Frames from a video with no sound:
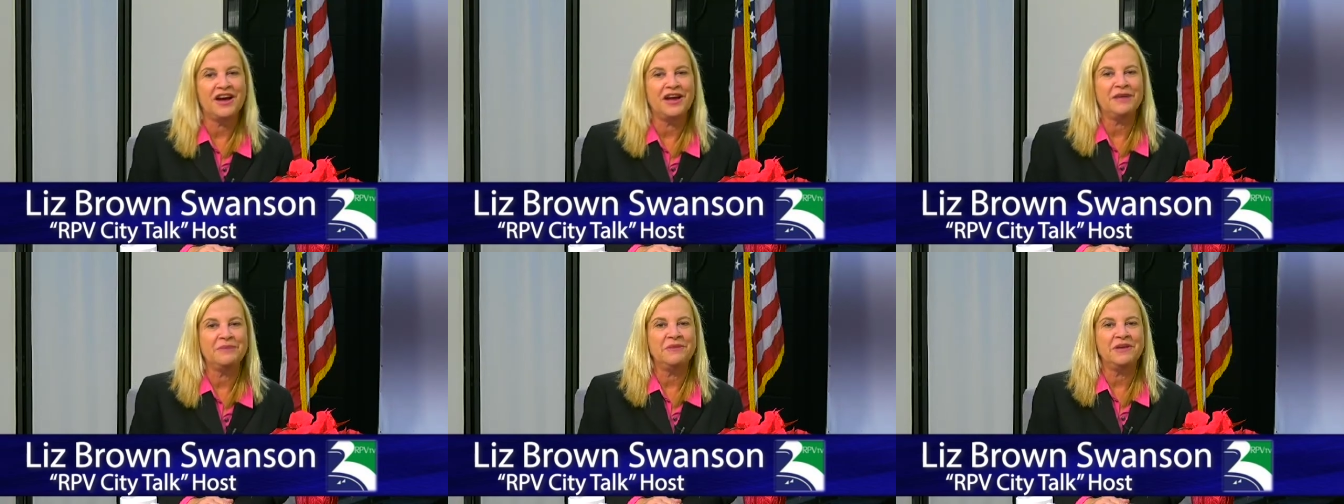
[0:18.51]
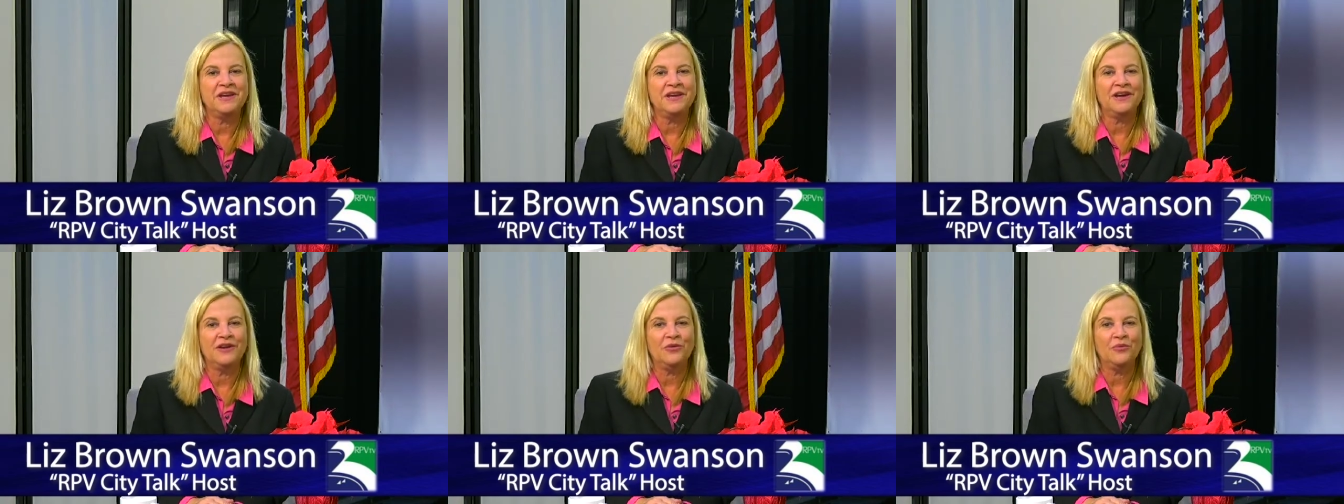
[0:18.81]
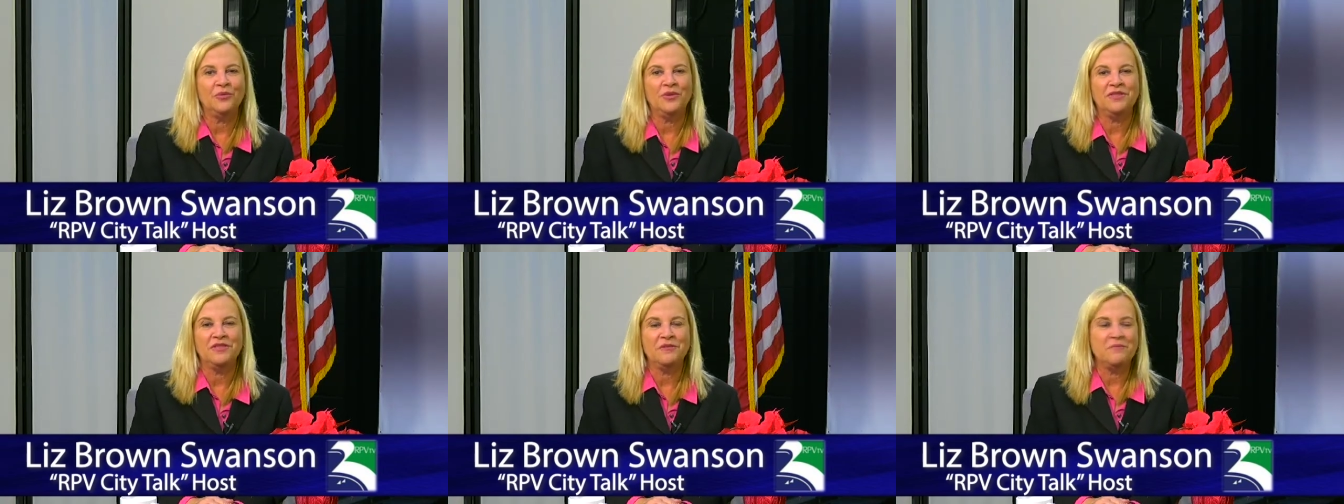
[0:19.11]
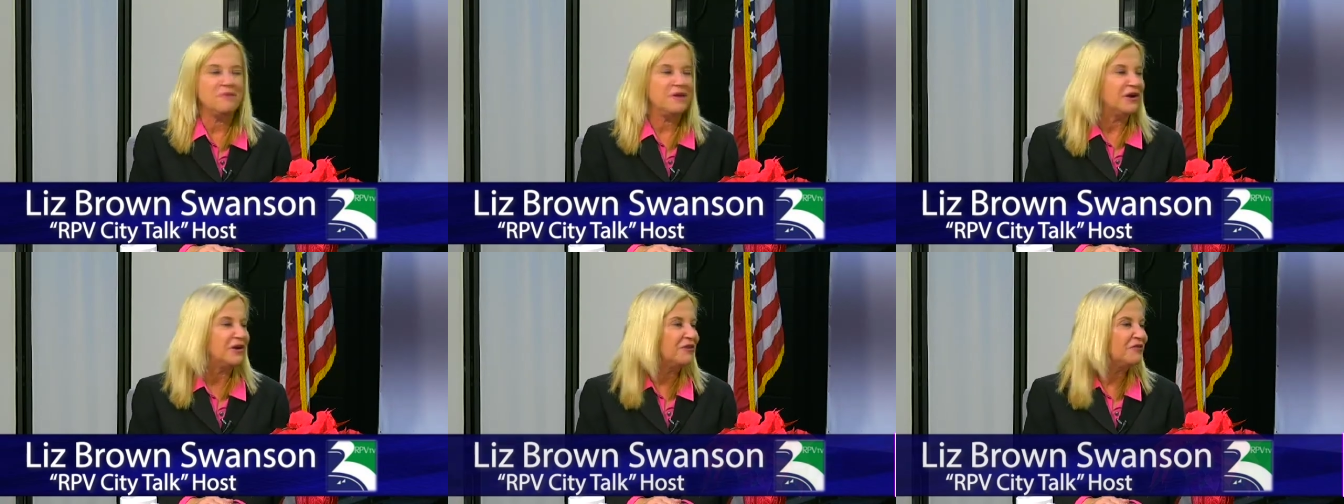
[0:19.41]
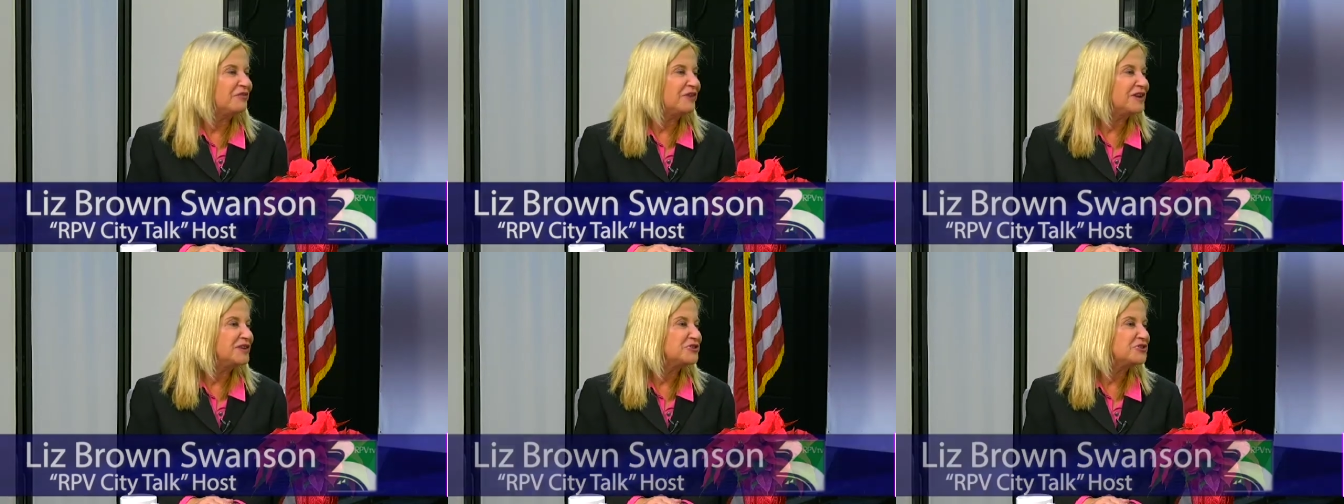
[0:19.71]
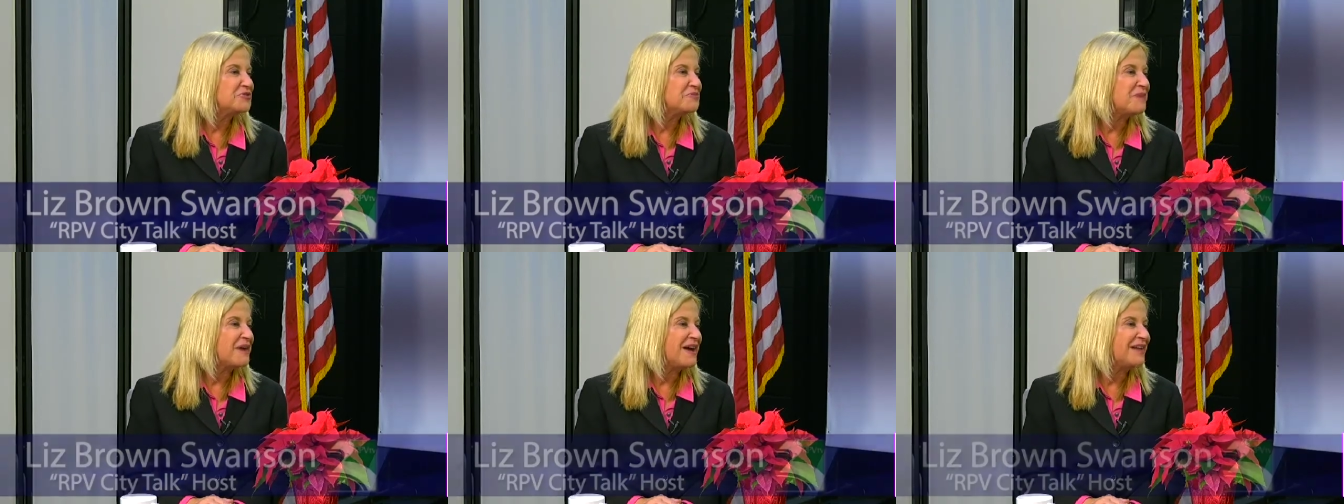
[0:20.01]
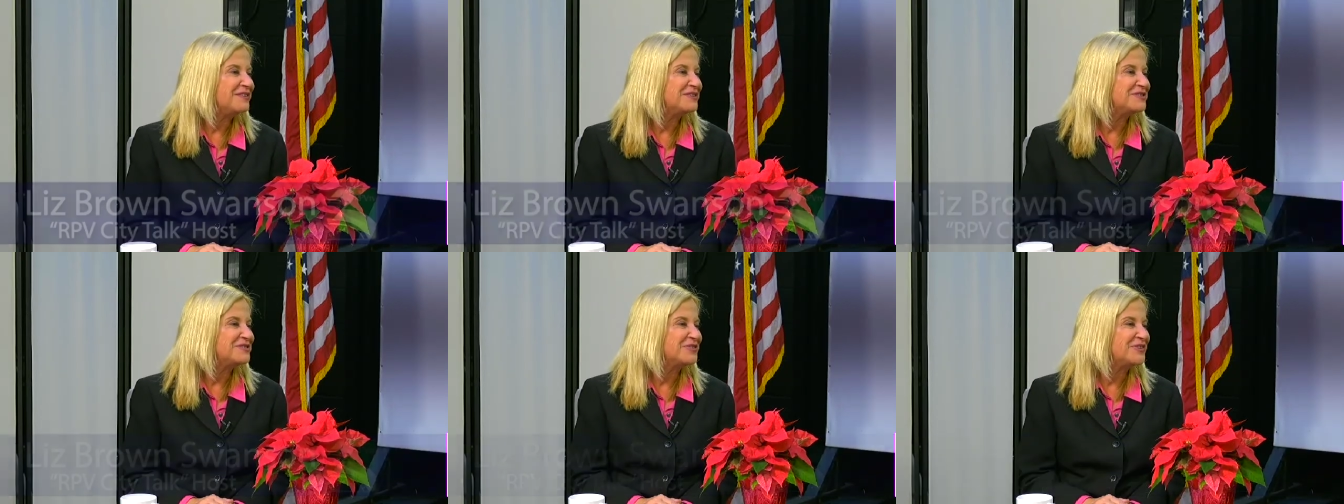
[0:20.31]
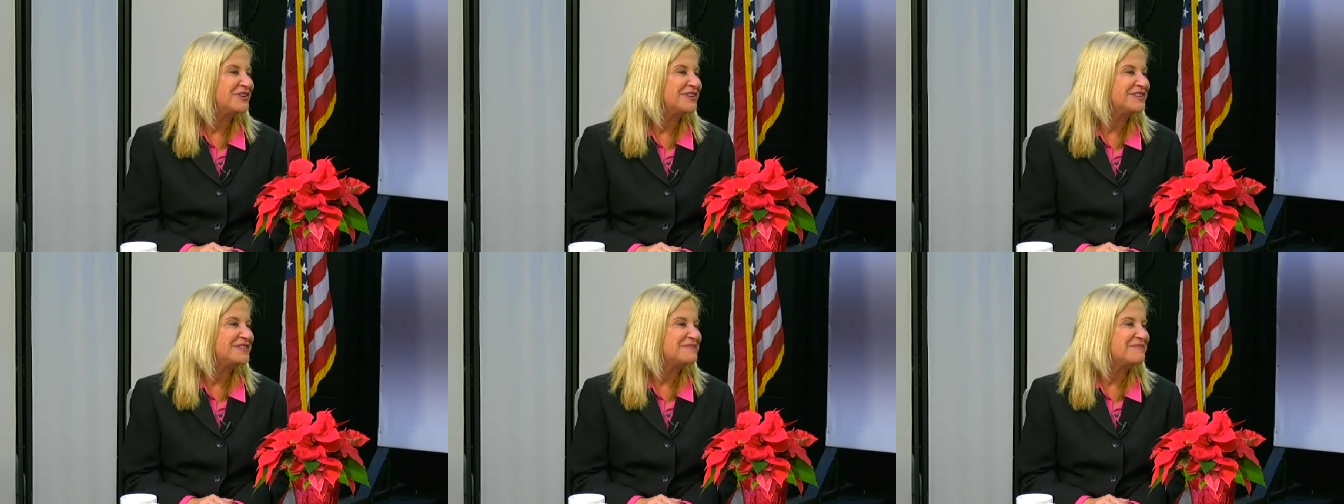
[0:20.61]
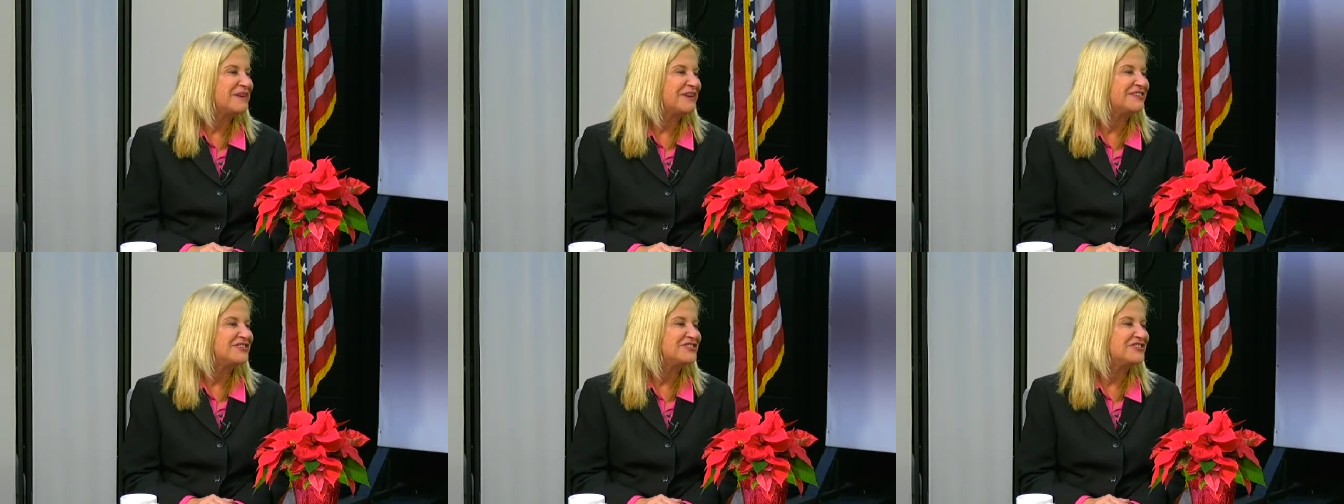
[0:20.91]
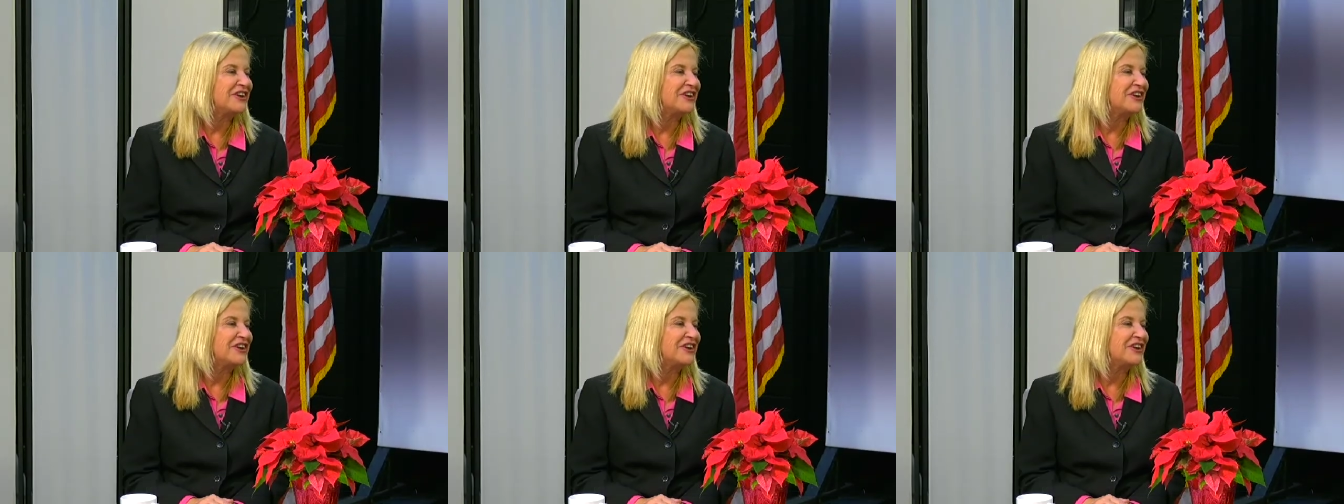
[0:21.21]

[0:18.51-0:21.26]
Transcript: I'm here with the Mayor of Rancho Palos Verdes, Mayor